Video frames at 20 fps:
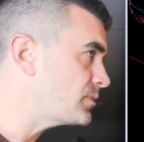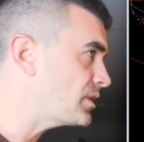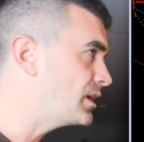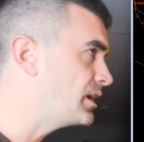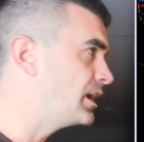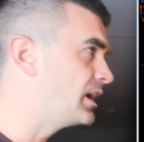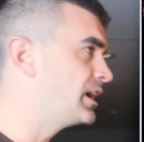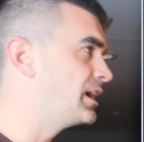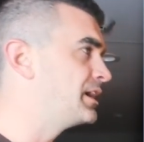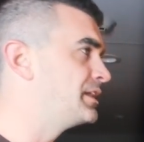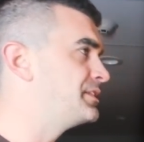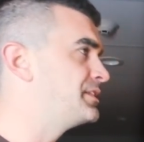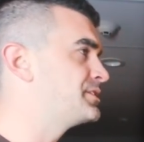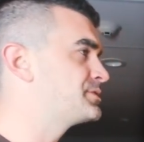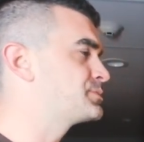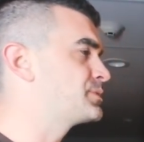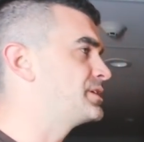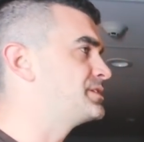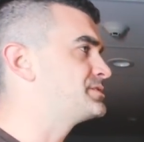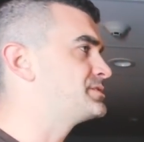
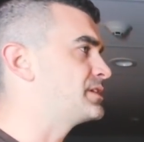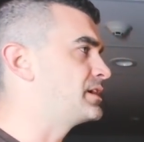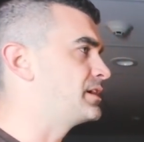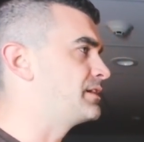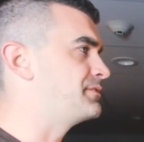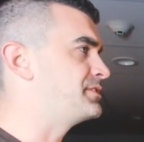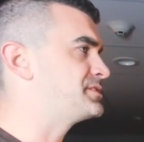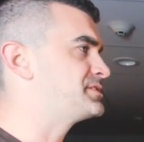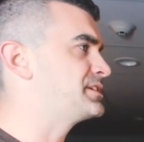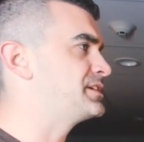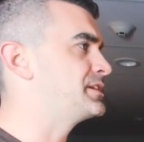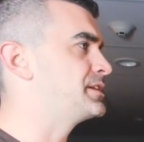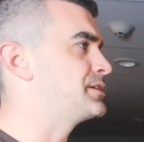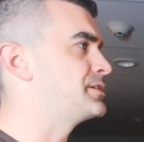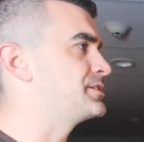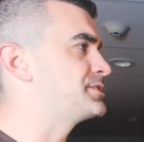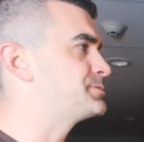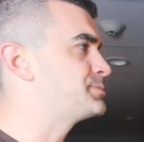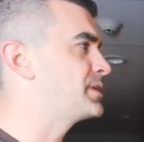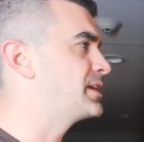this was obviously an
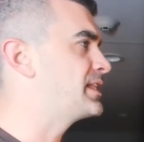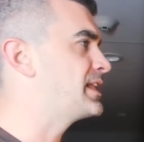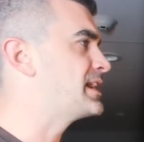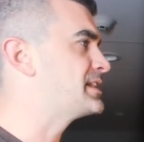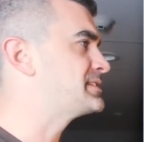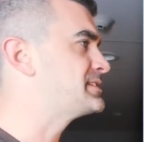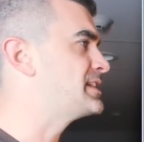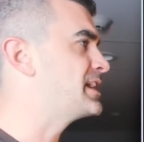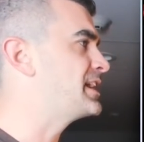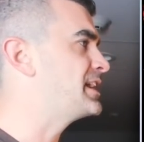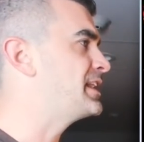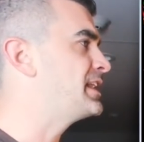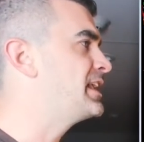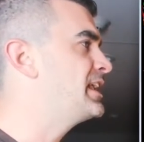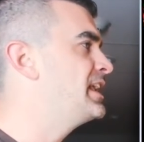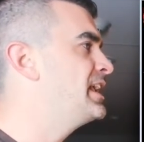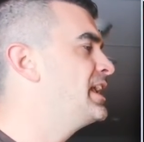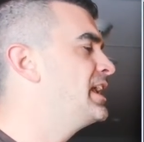earnings play last night.